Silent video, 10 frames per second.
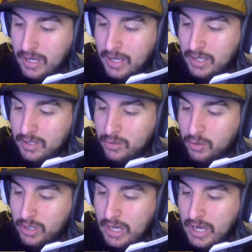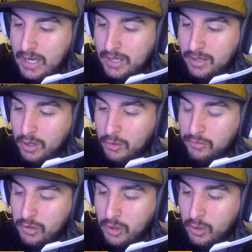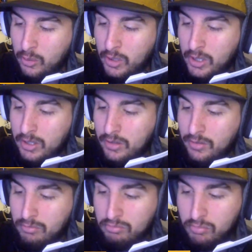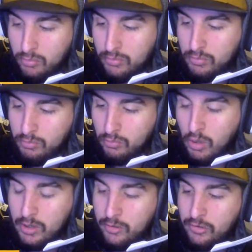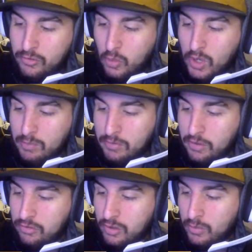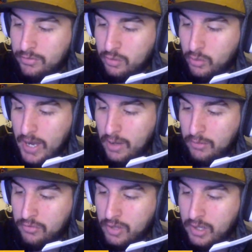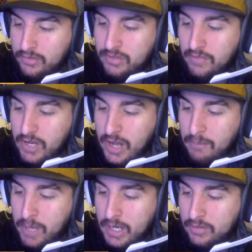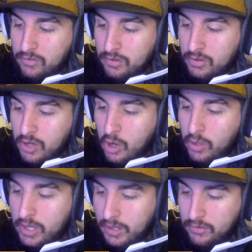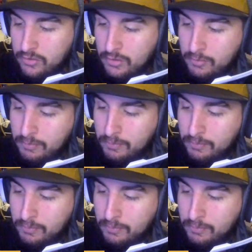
And you look at also runners in scoring position with 2 outs, 7 at-bats, no hits,